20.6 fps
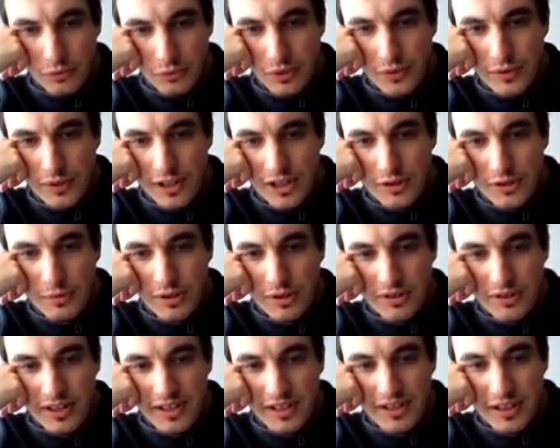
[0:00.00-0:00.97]
with an
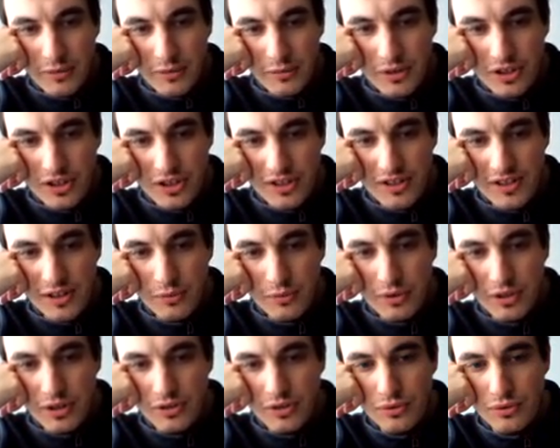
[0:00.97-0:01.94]
exponent delta which is
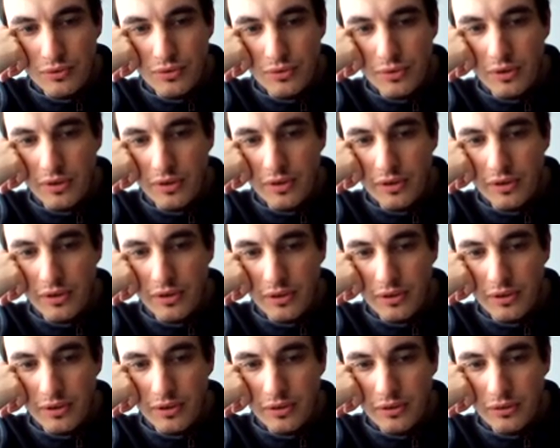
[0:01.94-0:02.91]
equal
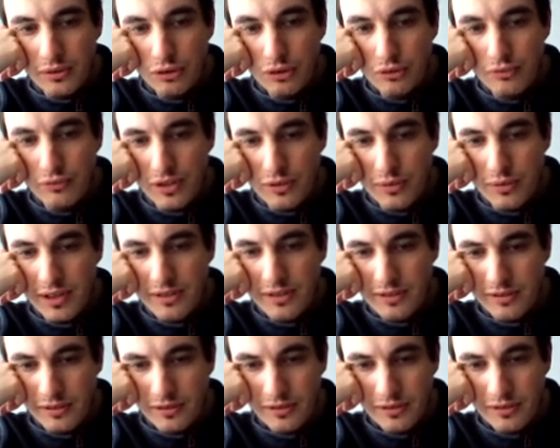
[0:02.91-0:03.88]
to this
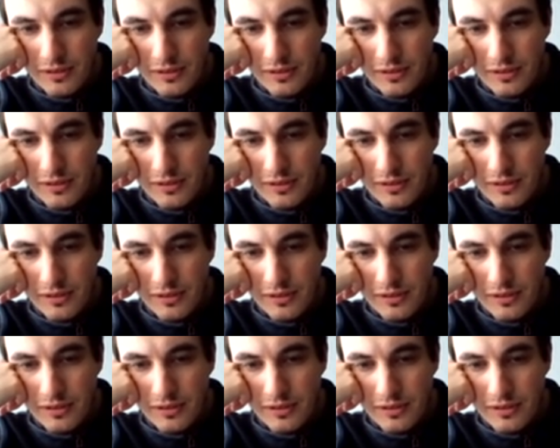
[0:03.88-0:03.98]
one.